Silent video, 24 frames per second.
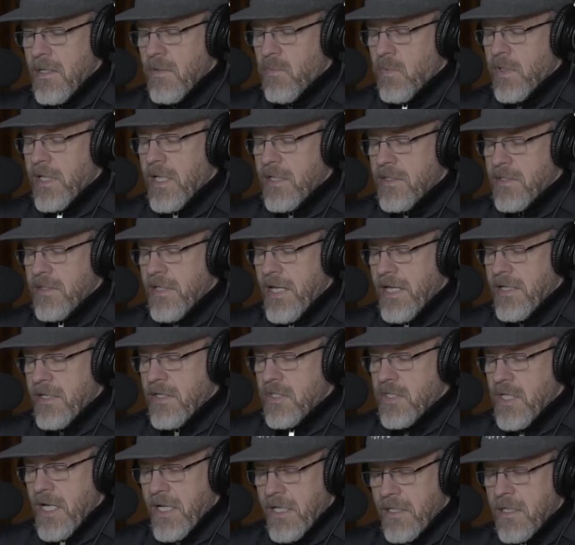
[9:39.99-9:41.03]
We'll get to that in a
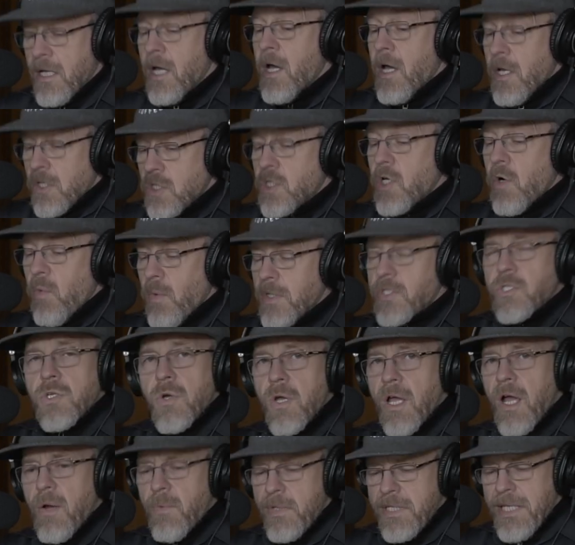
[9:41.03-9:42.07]
second. So what's
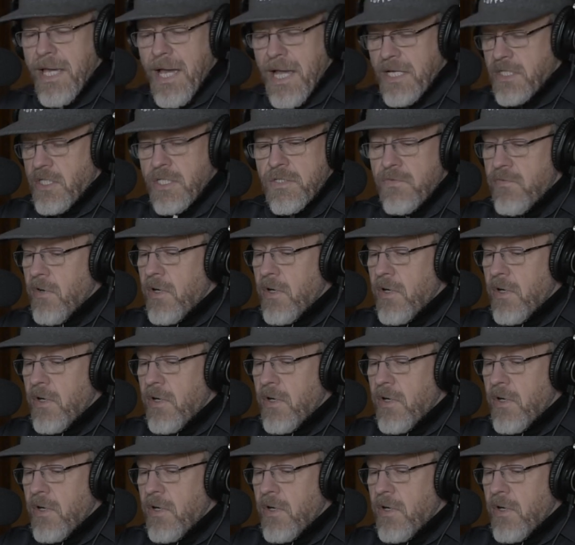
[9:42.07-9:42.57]
going on with the accents?